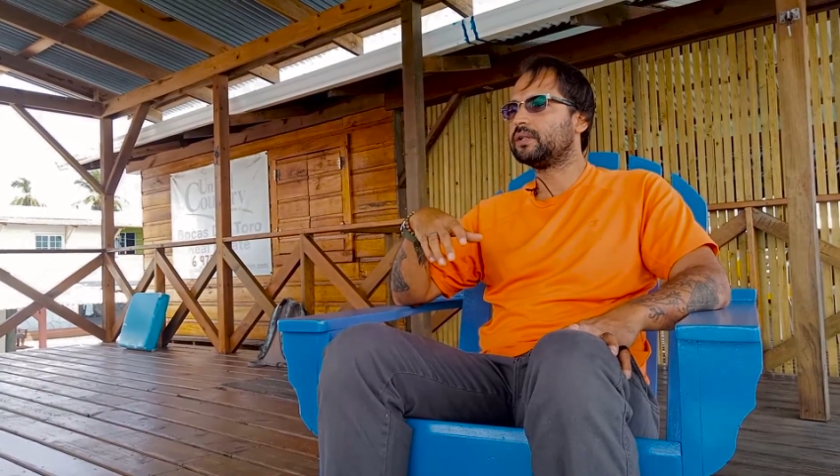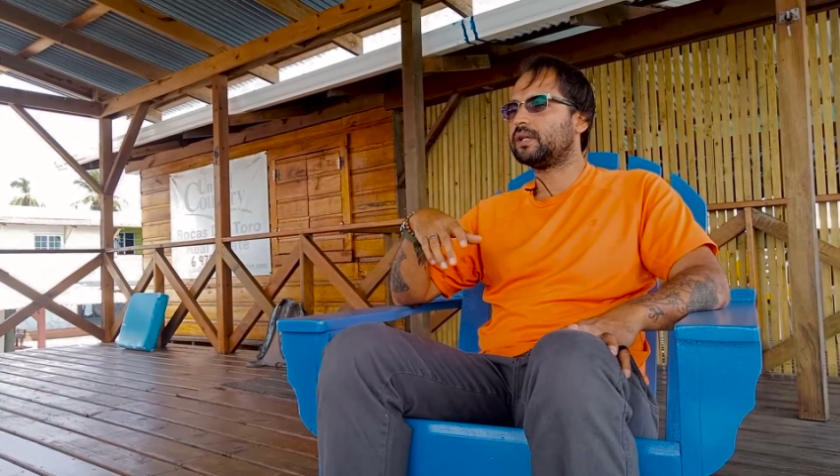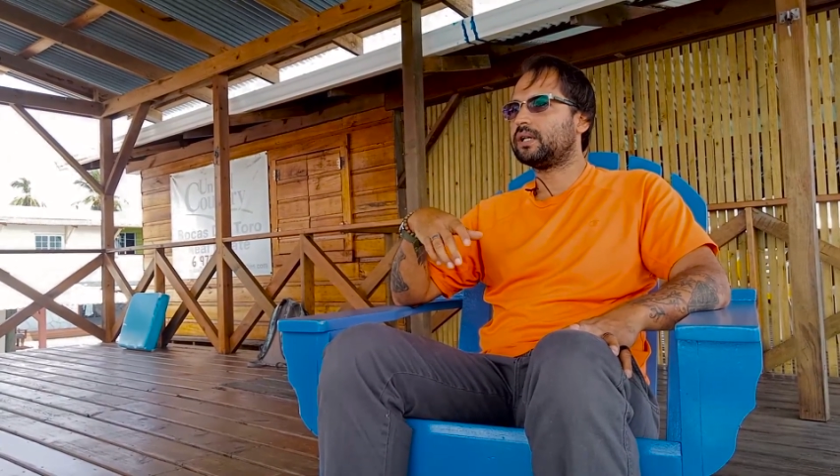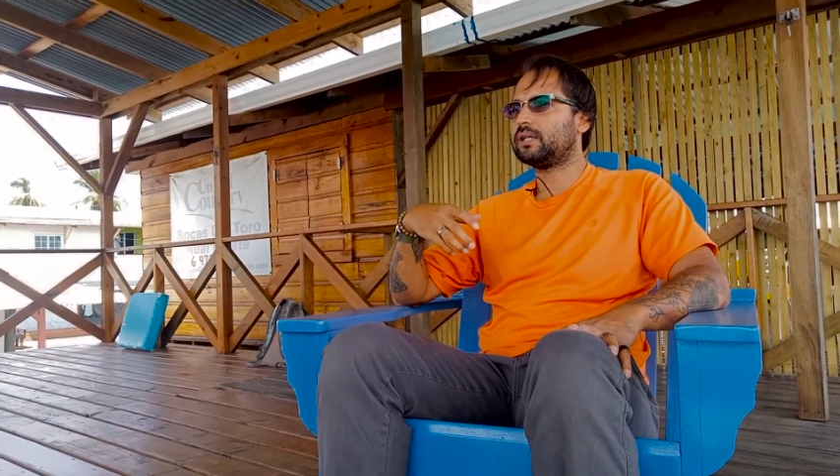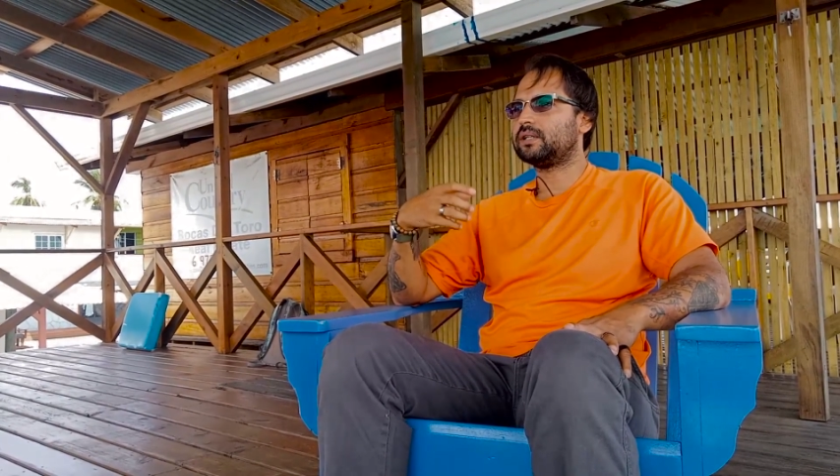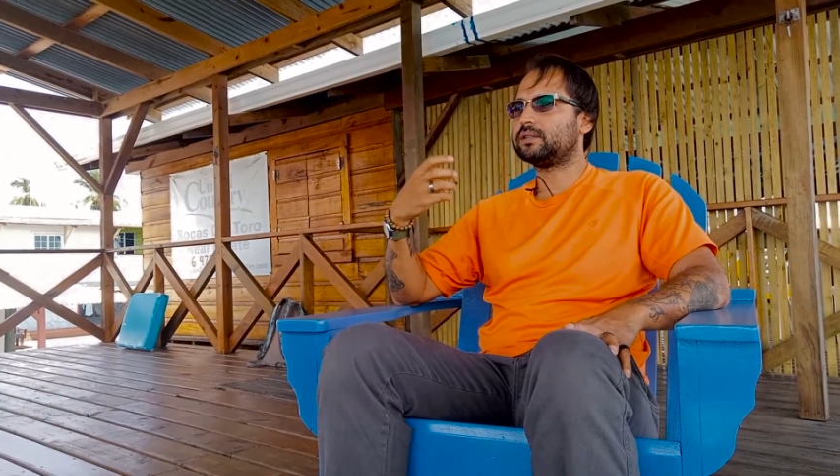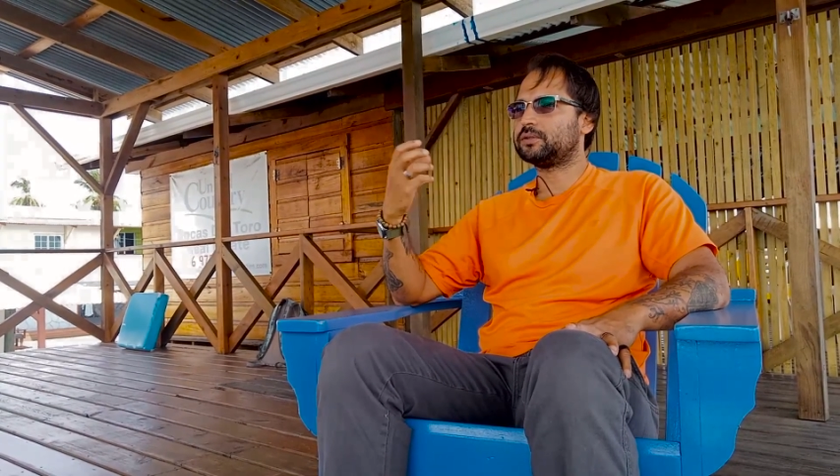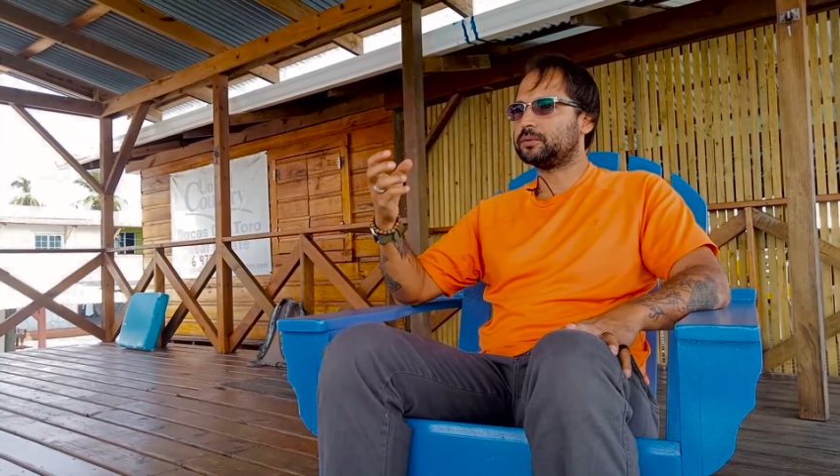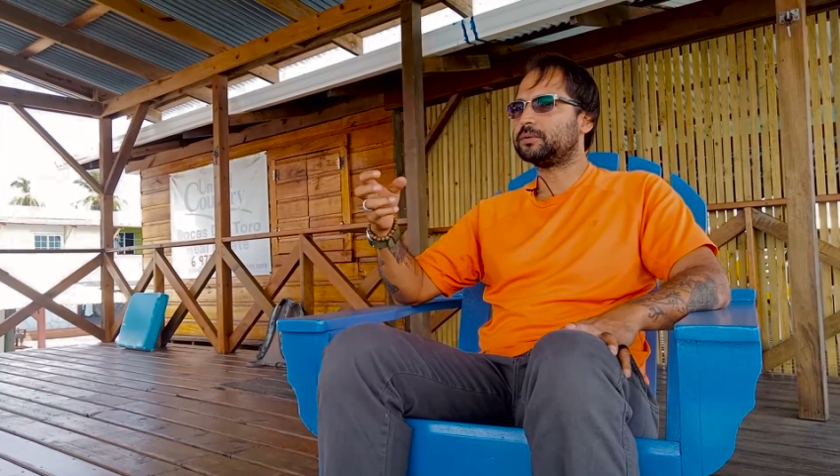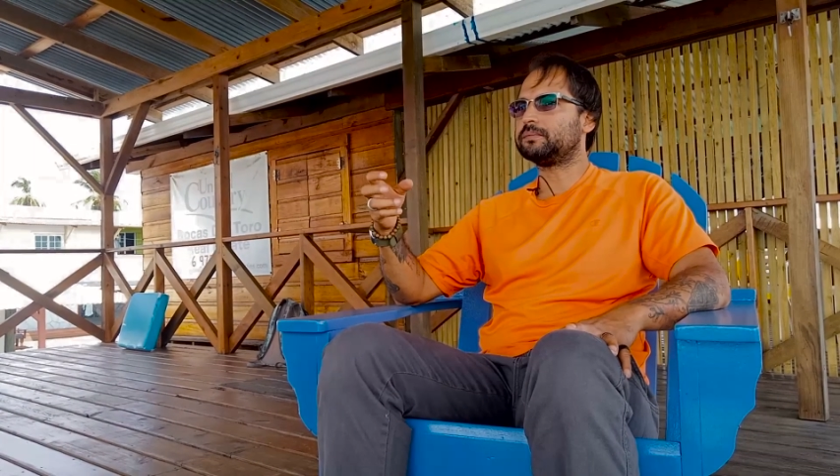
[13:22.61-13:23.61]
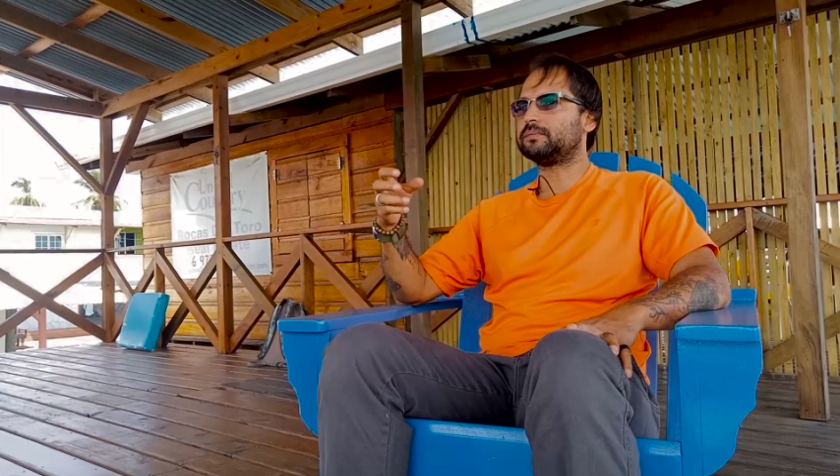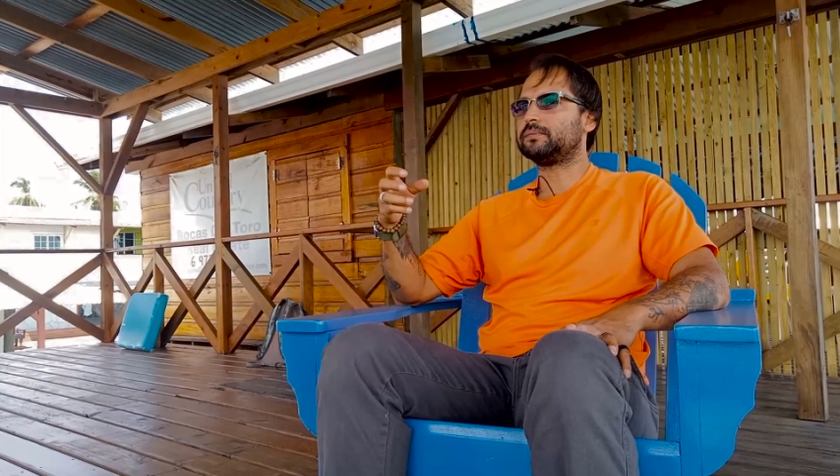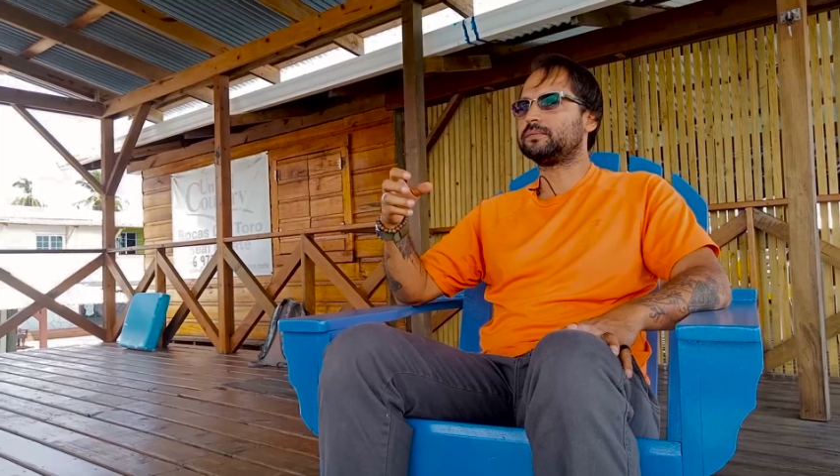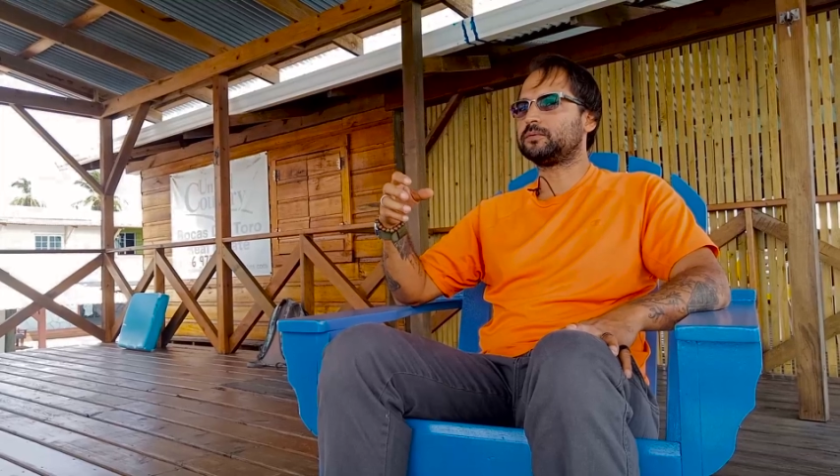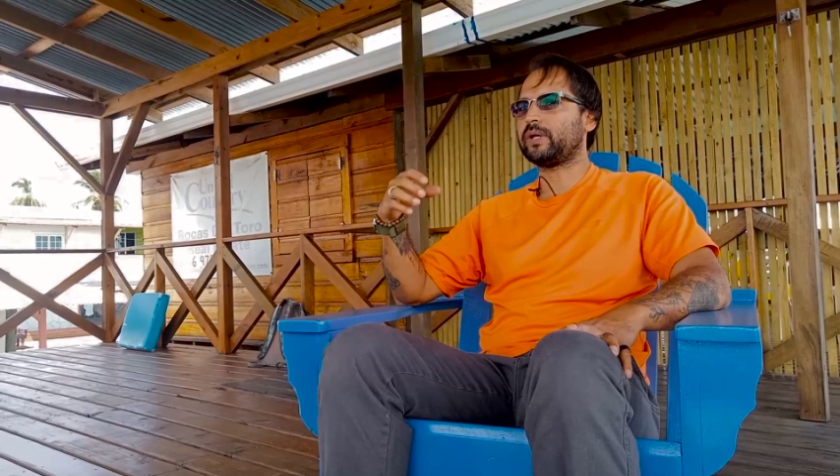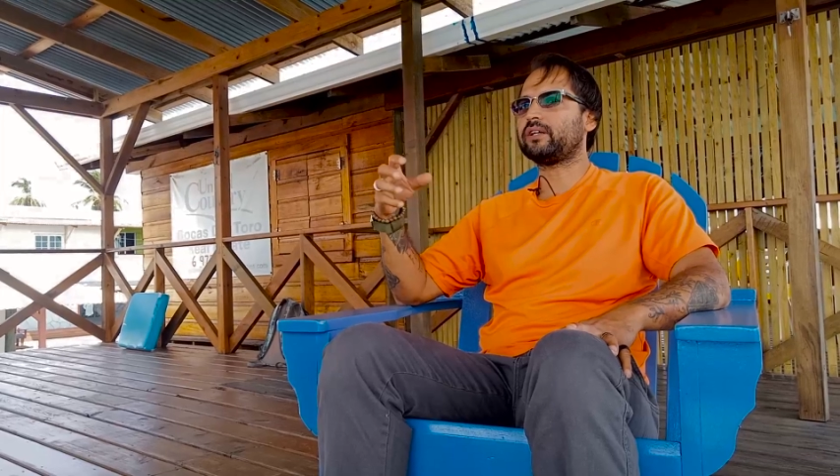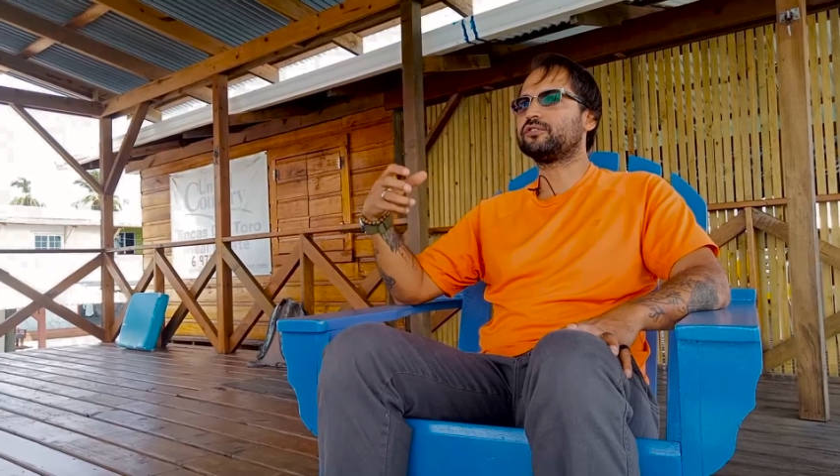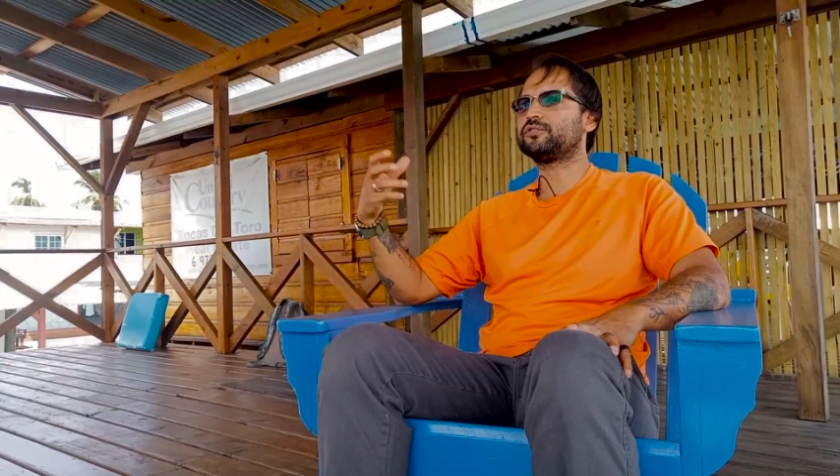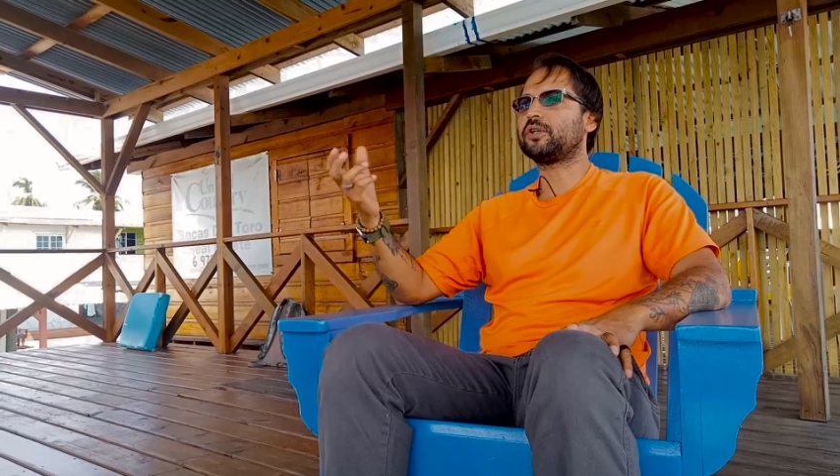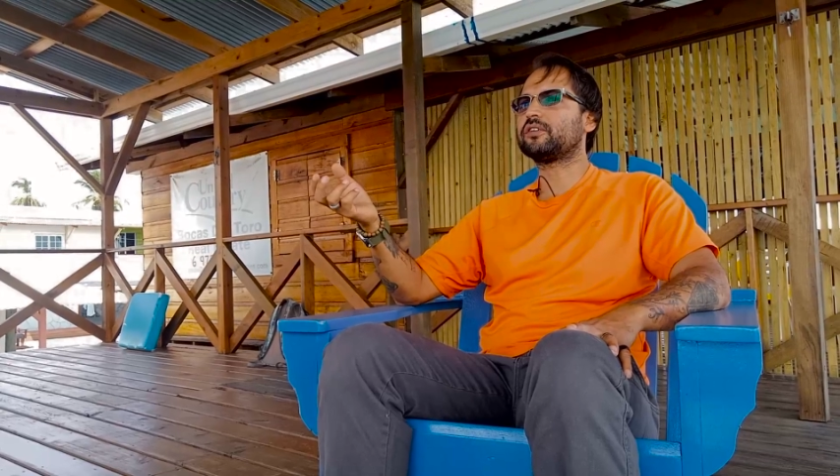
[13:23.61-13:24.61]
to
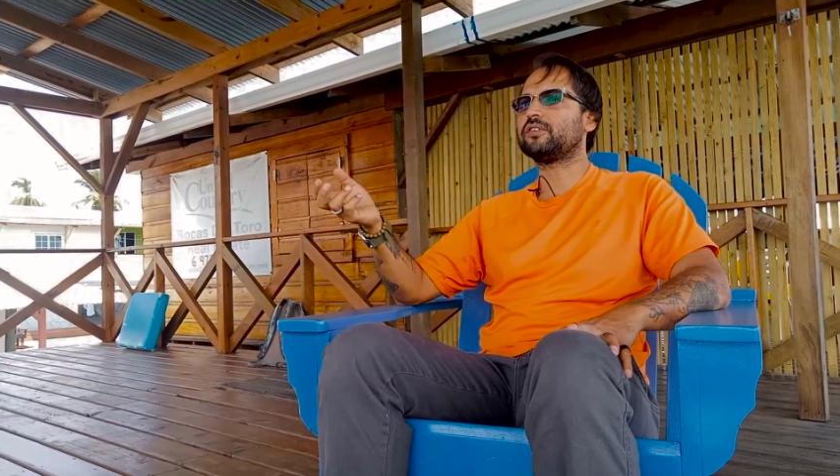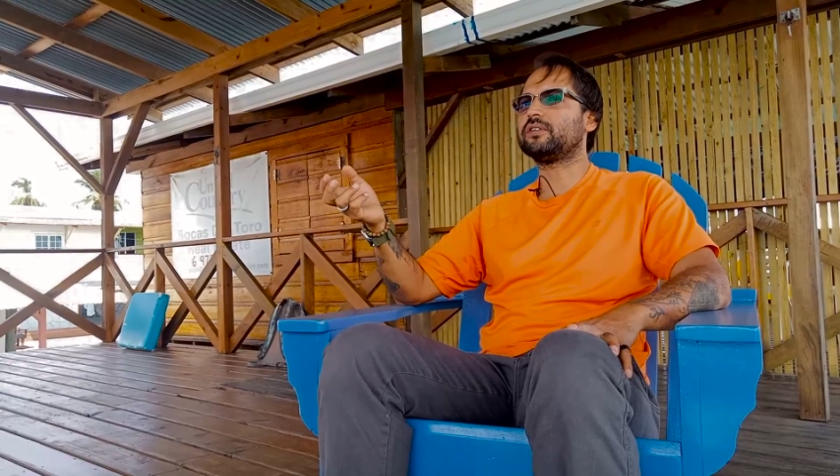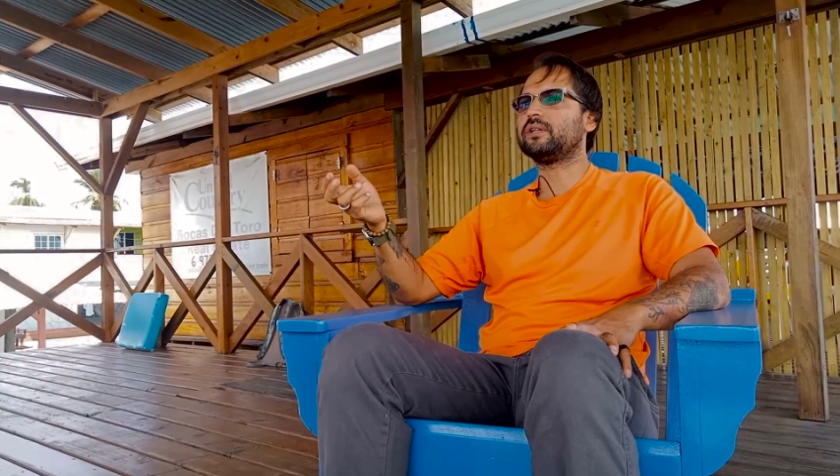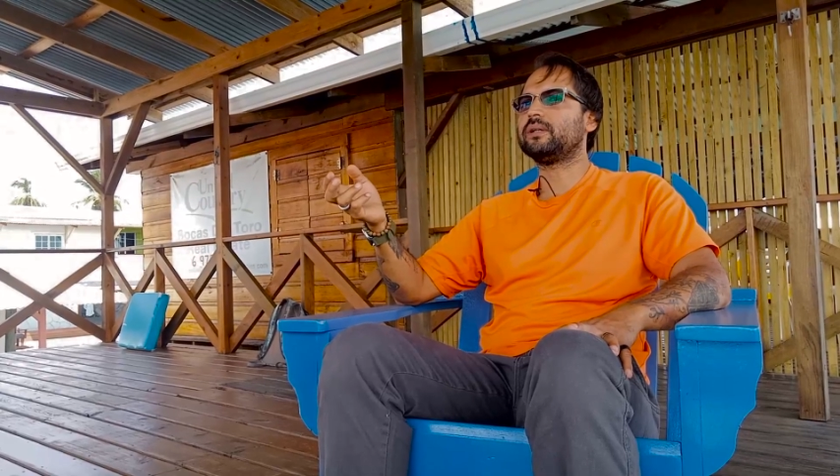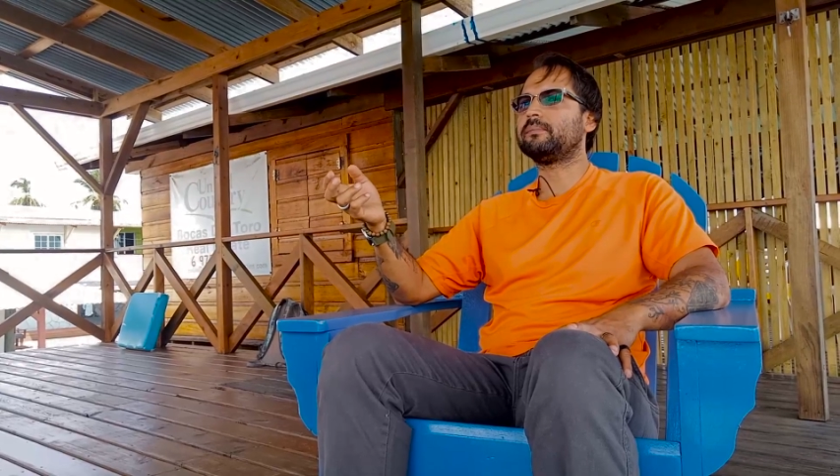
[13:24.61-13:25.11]
reconstruction the